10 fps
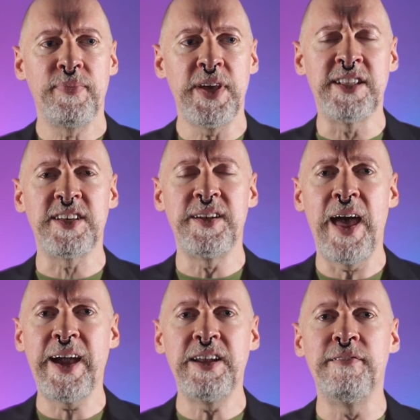it's a
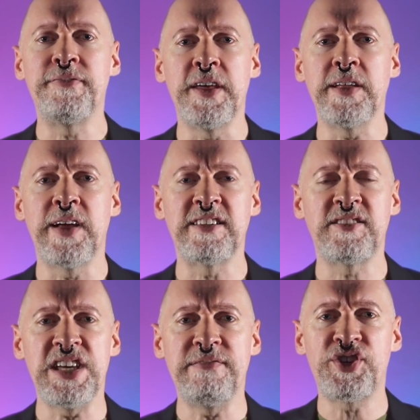negative thing that
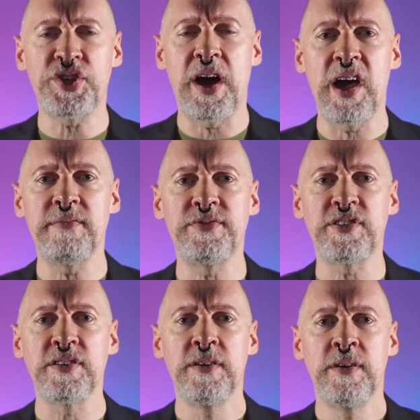Steve
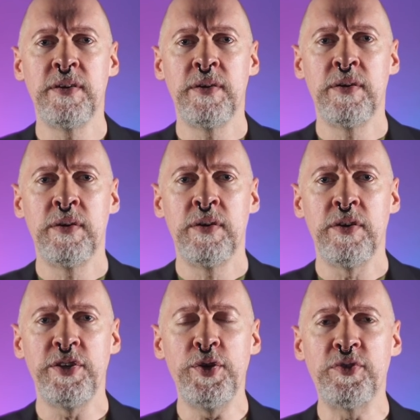Shives
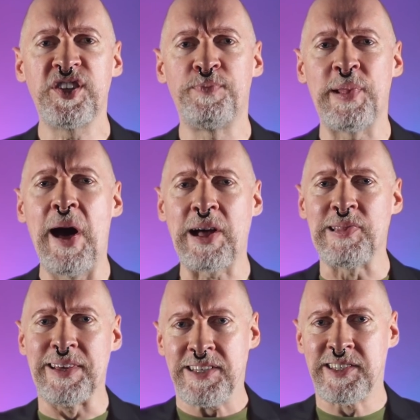uses block
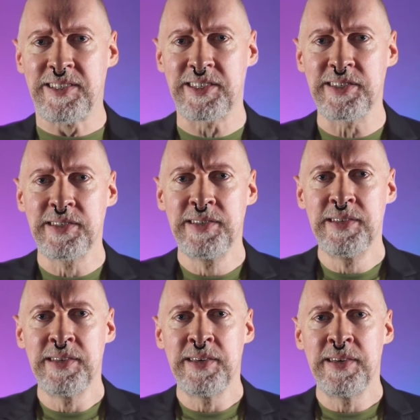lists
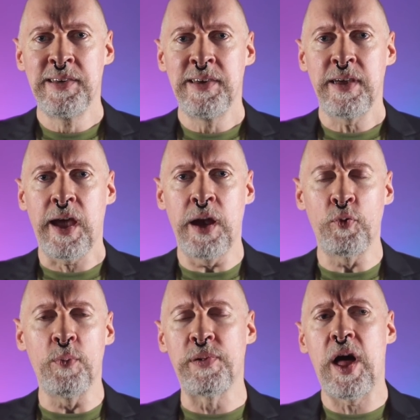
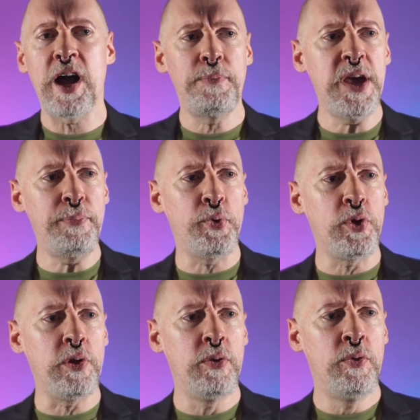and will block
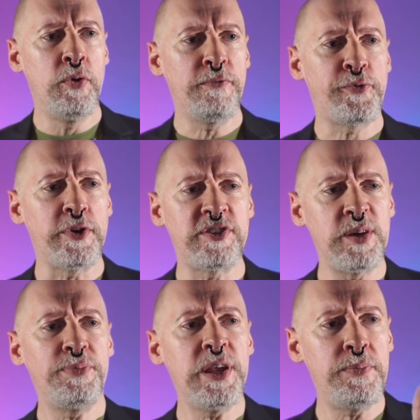people for
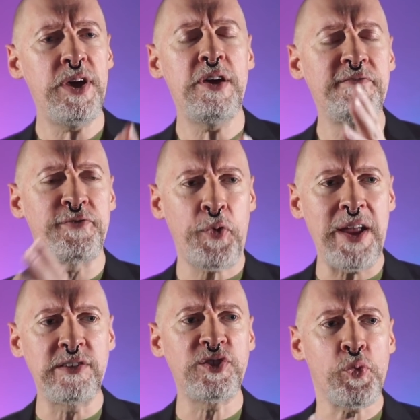simply being
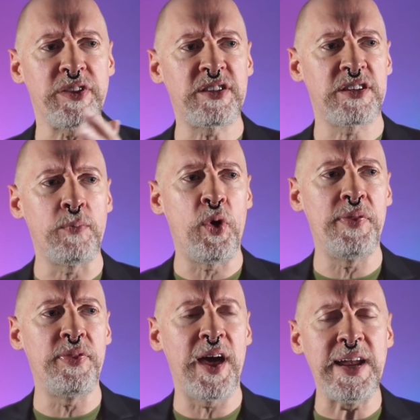friends with
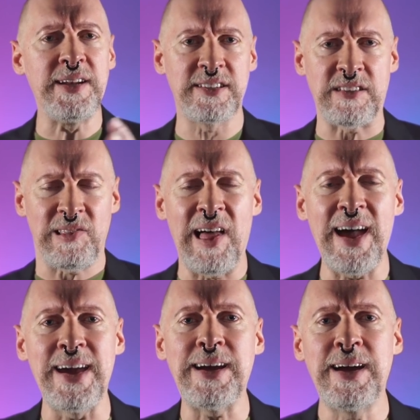someone that he doesn't
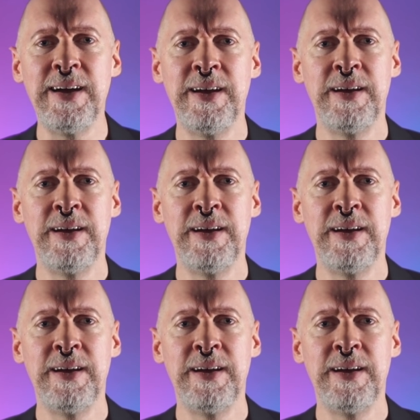like.